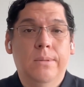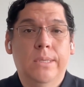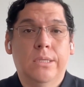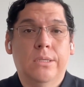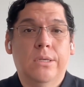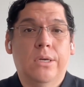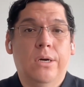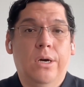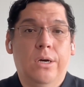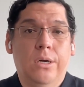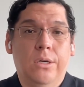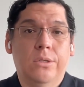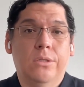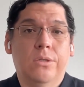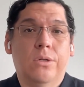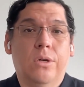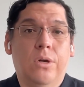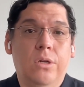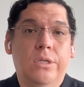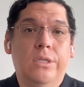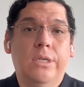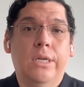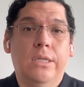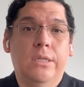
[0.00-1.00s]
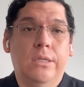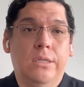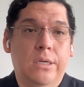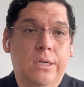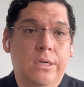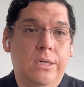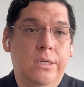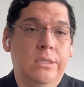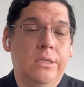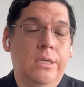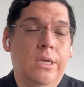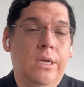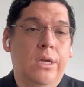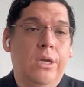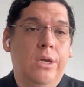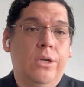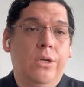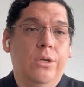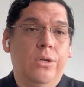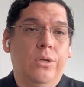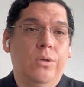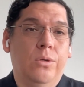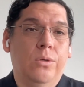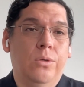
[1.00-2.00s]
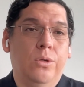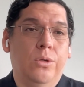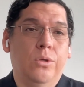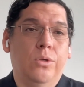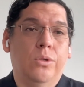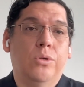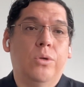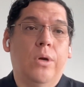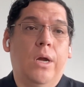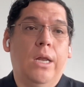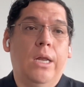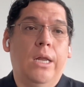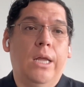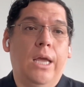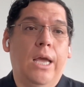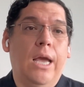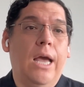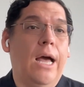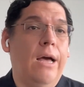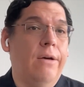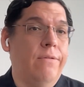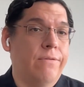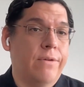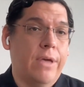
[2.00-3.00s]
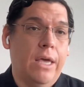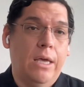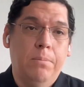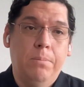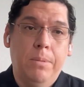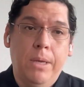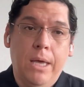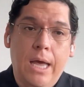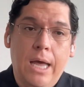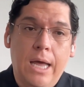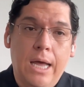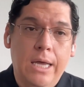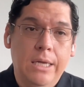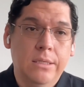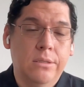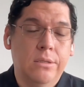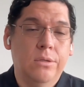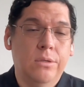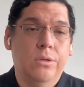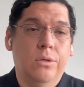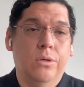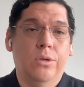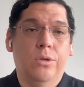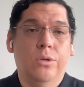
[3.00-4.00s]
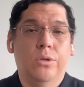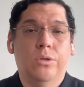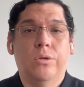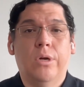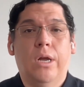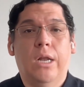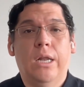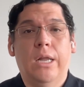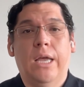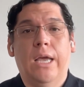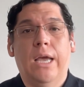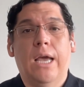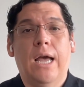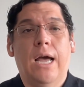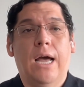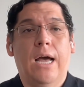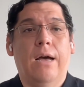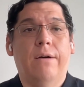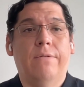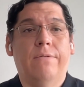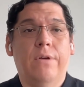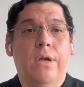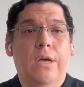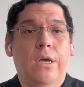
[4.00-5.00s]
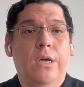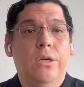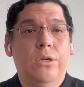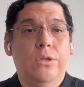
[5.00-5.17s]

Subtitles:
Because call centers, you usually have KPIs, you usually have